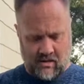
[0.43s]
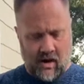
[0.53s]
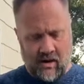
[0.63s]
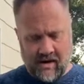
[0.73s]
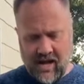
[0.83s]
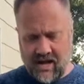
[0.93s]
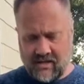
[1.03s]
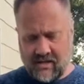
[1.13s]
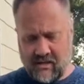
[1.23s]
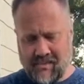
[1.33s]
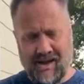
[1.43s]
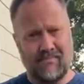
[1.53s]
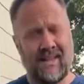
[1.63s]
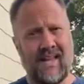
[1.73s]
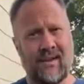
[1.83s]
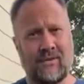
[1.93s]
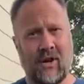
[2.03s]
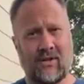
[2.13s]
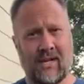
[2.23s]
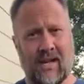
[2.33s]
Alright guys, Mike Bland with
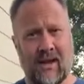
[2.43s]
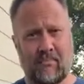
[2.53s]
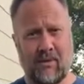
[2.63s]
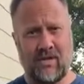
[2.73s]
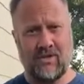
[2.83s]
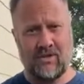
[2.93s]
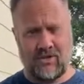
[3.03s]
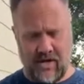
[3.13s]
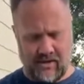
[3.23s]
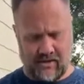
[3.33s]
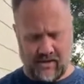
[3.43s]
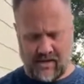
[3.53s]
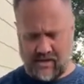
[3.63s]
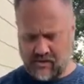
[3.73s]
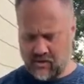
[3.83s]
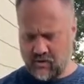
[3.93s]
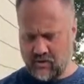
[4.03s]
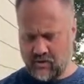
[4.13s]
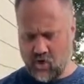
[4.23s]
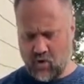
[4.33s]
Dark Side Operations channel again, doing a
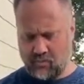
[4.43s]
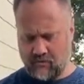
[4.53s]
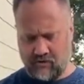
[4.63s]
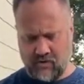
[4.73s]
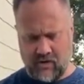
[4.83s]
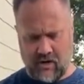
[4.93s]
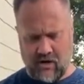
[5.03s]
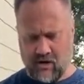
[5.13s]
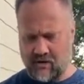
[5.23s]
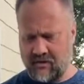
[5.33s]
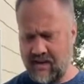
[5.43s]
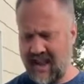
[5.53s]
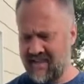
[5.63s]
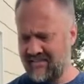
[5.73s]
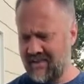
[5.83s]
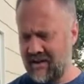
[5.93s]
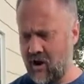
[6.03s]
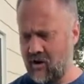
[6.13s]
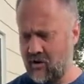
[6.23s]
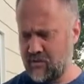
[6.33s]
scope review here on the Athlon
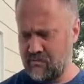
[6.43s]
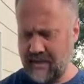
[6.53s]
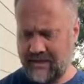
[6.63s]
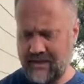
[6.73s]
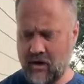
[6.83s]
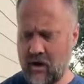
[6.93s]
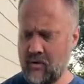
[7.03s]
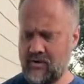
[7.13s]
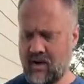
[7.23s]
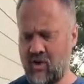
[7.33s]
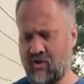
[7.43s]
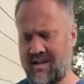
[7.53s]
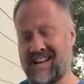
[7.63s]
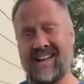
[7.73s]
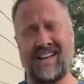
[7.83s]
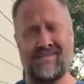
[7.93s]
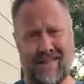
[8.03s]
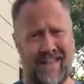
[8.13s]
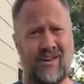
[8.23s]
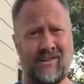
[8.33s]
Argos BTR, which I already had on
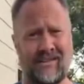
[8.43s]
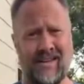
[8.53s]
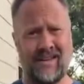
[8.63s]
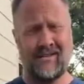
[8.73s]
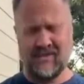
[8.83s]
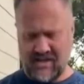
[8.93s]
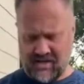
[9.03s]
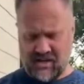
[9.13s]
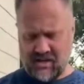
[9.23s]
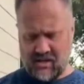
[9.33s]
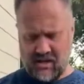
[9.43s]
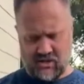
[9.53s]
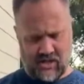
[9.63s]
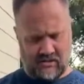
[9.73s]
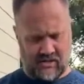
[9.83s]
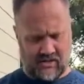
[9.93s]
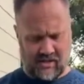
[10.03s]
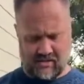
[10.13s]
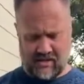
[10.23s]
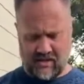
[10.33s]
the AR-10. Shot this
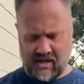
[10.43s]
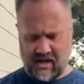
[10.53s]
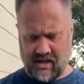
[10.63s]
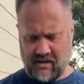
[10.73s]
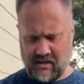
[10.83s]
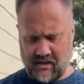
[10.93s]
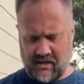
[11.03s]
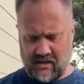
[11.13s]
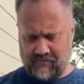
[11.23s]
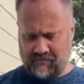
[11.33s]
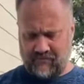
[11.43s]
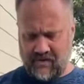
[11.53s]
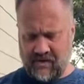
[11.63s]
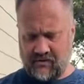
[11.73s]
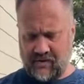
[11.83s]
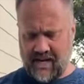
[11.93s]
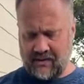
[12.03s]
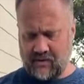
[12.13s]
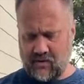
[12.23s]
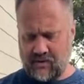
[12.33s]
at the different
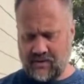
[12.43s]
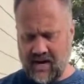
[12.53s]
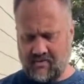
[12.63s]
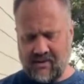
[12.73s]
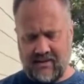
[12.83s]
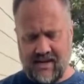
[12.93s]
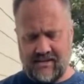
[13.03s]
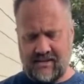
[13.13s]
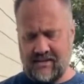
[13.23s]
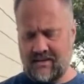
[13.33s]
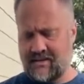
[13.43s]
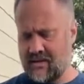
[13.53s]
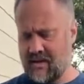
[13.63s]
tactical and sniper classes.